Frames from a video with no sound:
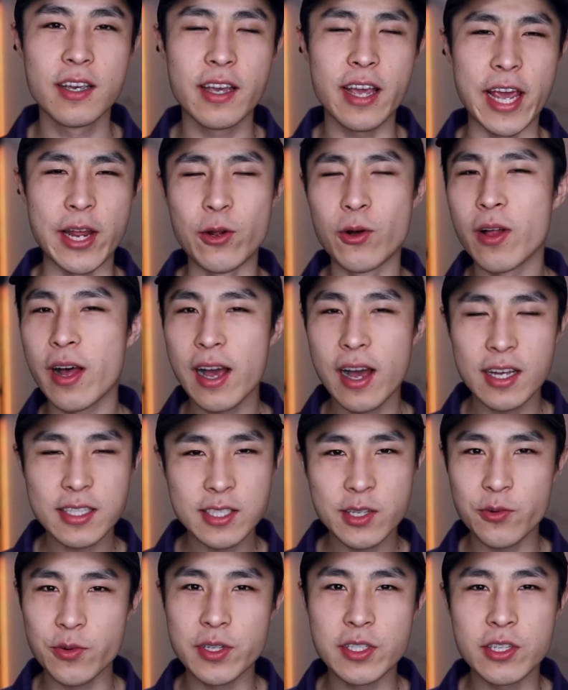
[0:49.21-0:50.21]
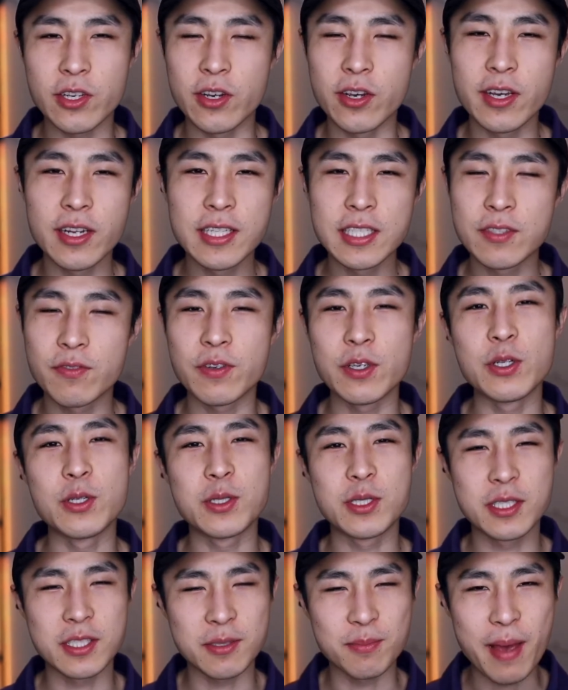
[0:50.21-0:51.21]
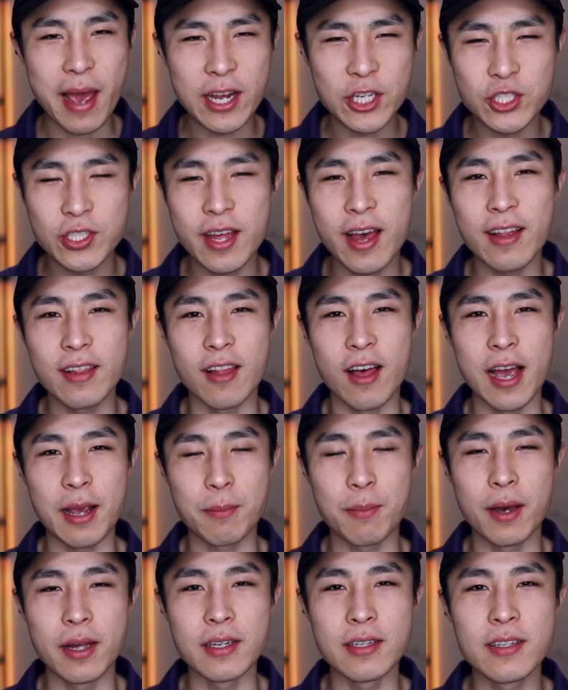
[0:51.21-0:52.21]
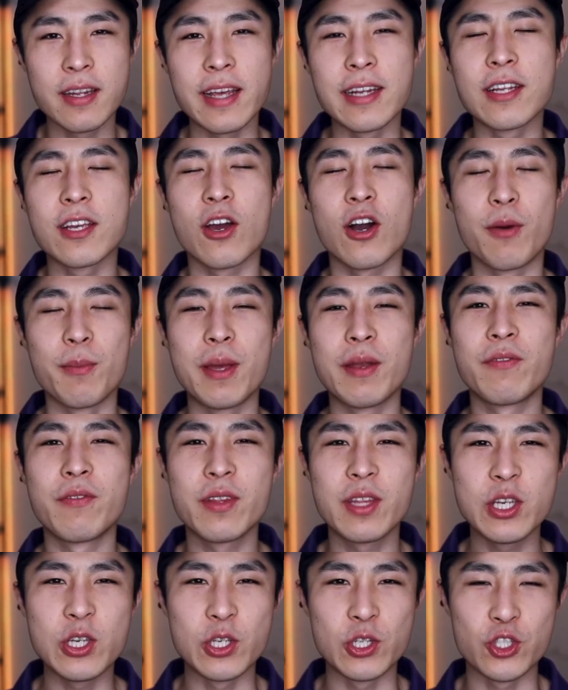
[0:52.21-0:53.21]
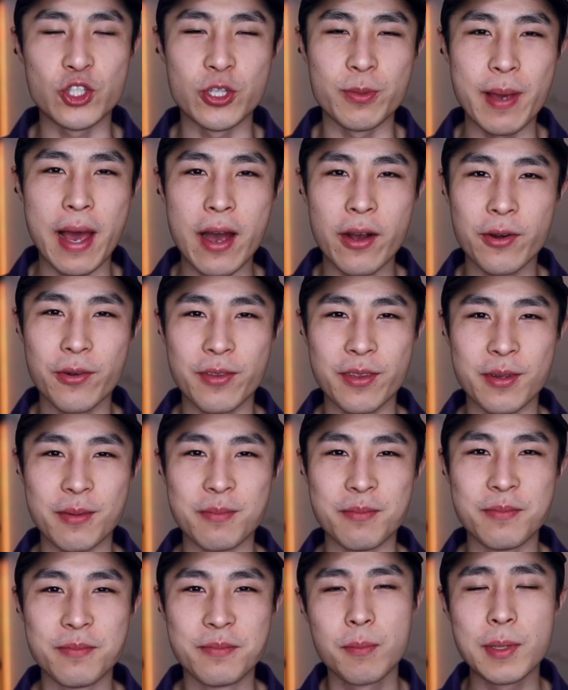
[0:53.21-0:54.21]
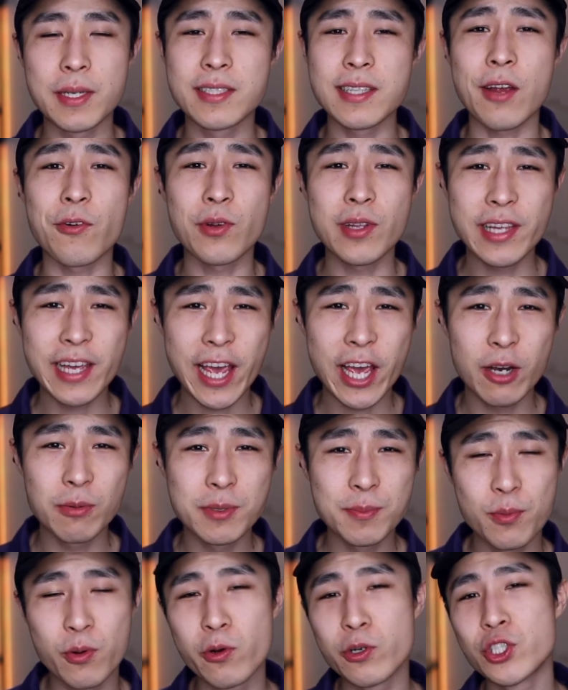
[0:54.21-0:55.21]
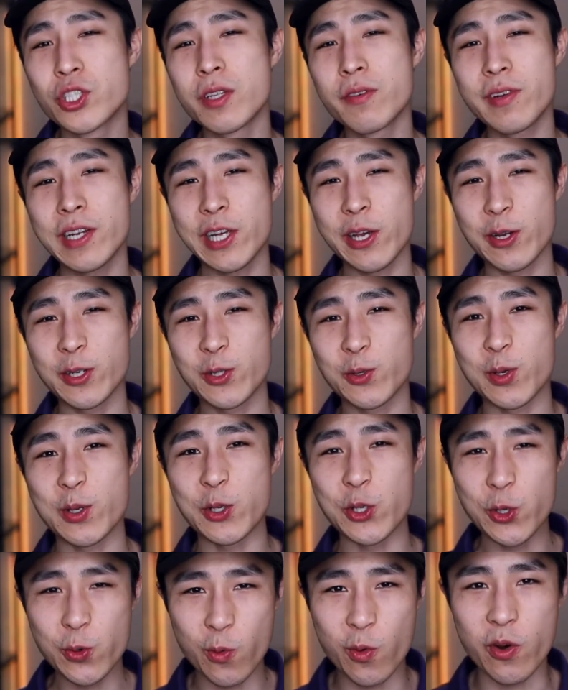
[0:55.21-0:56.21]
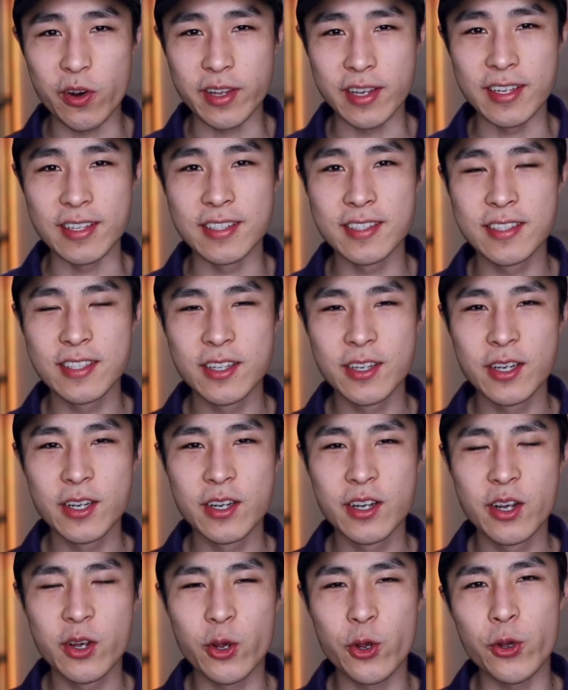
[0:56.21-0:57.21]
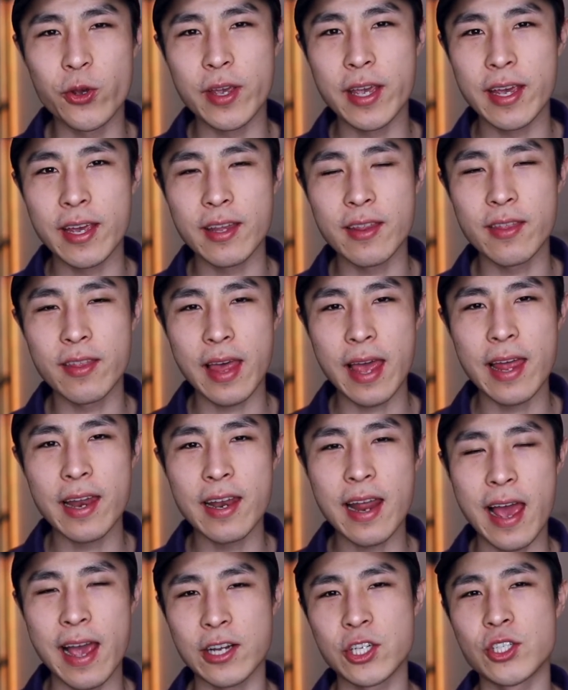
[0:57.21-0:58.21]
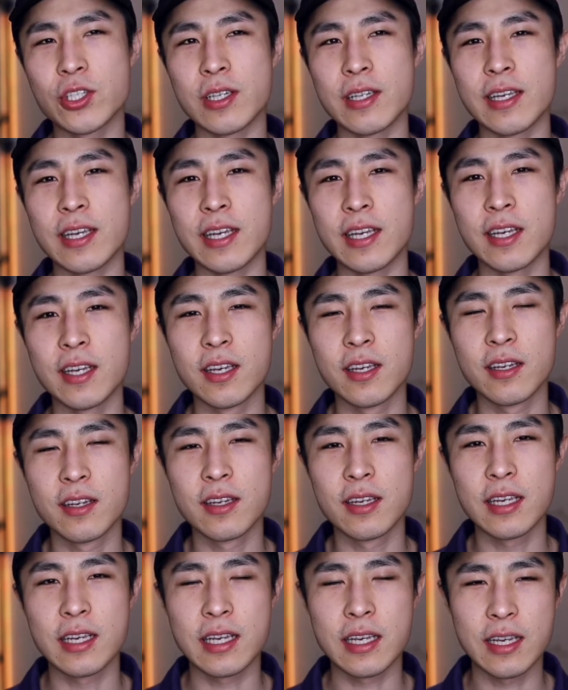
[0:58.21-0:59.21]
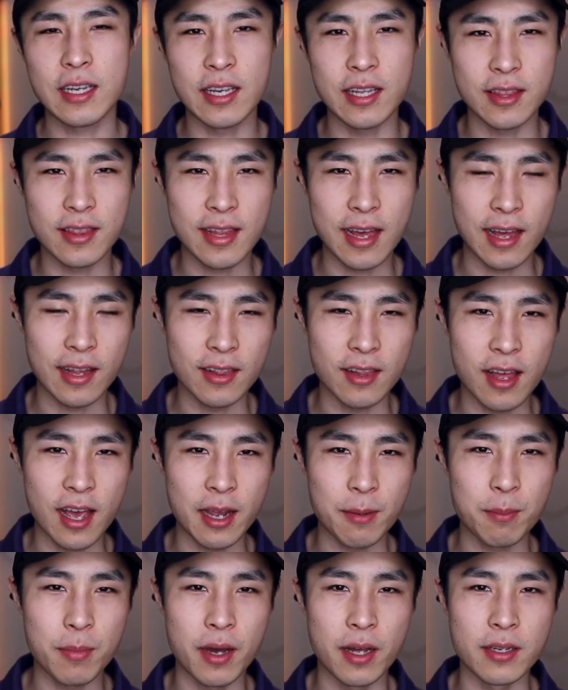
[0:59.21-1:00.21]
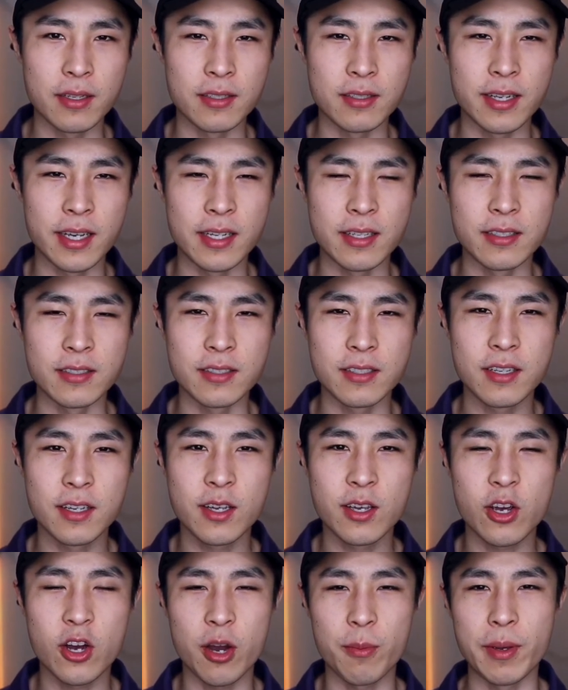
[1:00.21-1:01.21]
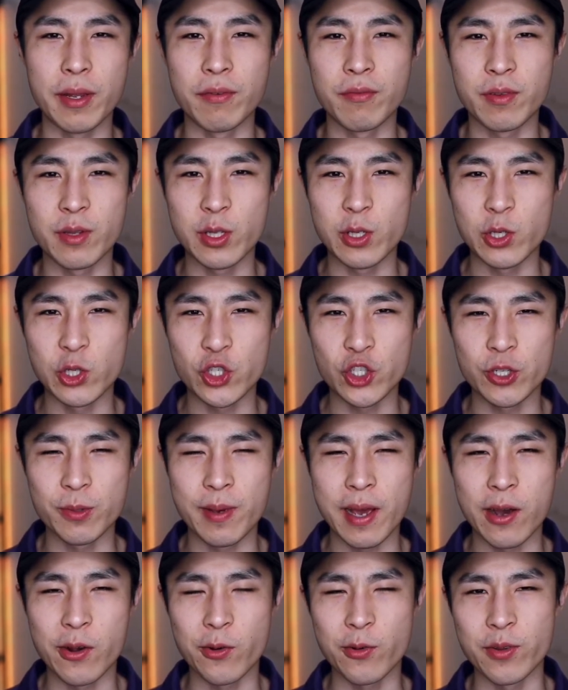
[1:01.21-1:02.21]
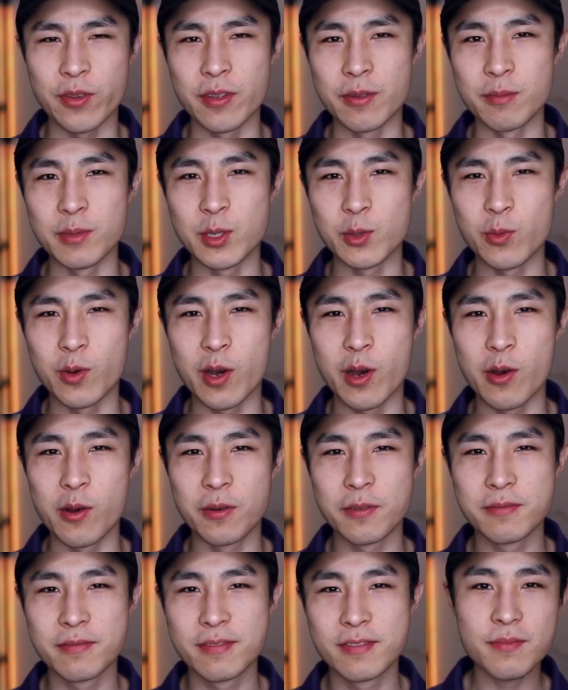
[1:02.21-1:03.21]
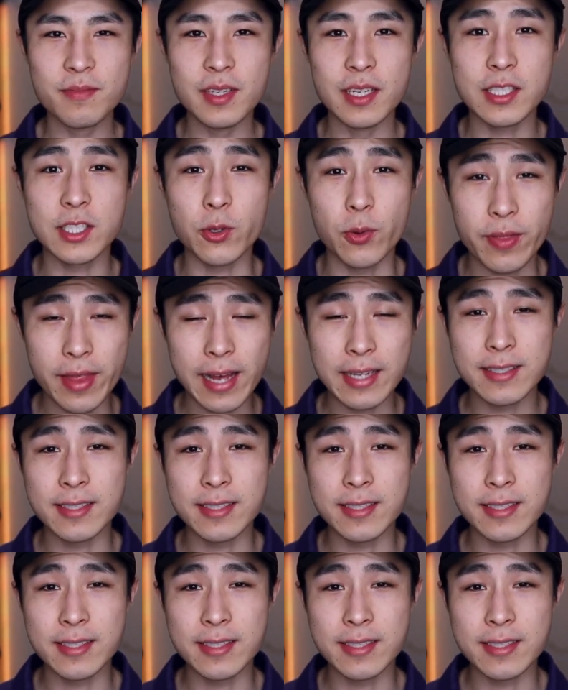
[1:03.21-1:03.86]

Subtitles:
And all I ask in return is for you to smash that like button and comment for the YouTube algorithm, because that really helps push the video to a new audience who can then actually hit that like button and comment for the YouTube algorithm as well. So with that